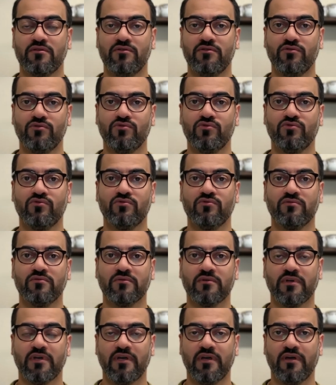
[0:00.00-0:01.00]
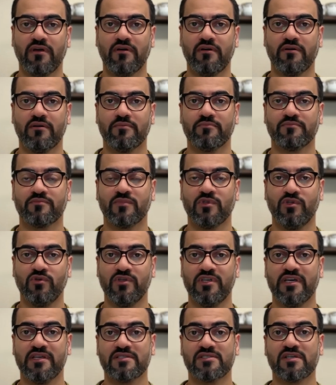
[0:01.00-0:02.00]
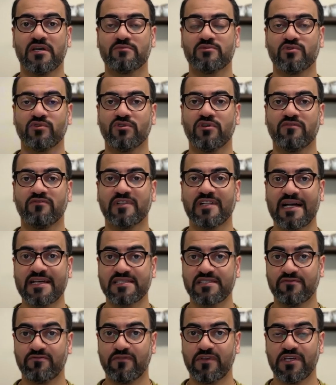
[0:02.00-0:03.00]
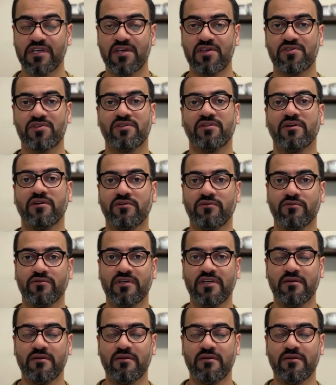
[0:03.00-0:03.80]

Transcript: you get some sort of classification on your